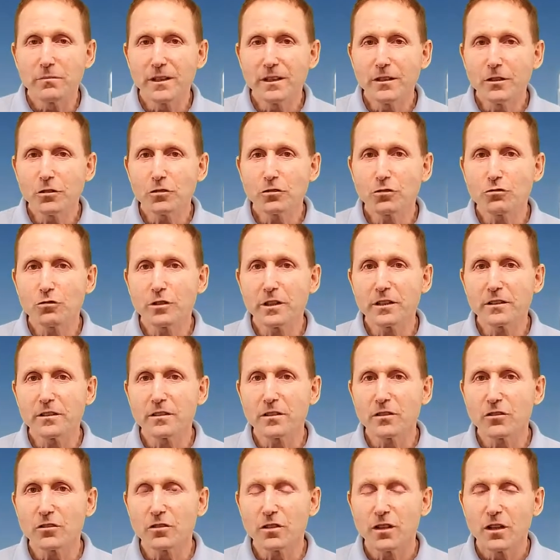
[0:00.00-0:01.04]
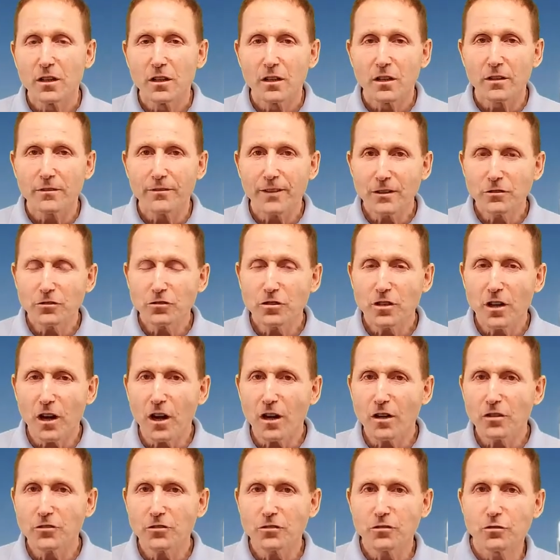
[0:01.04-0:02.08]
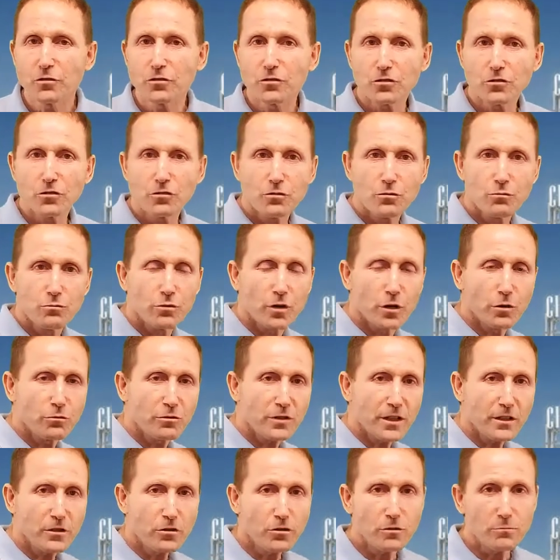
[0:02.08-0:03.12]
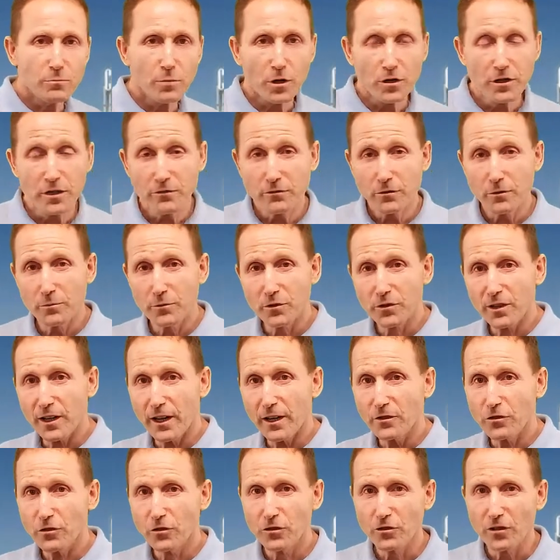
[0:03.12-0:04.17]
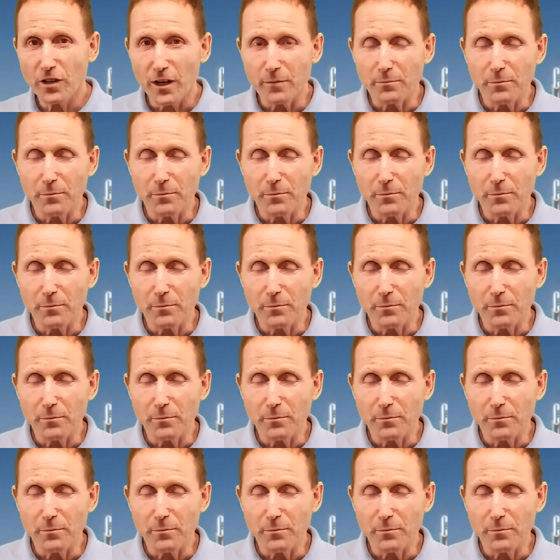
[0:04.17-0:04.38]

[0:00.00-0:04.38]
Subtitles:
illustrate this, if I was to ask you just to rotate your body from side to side,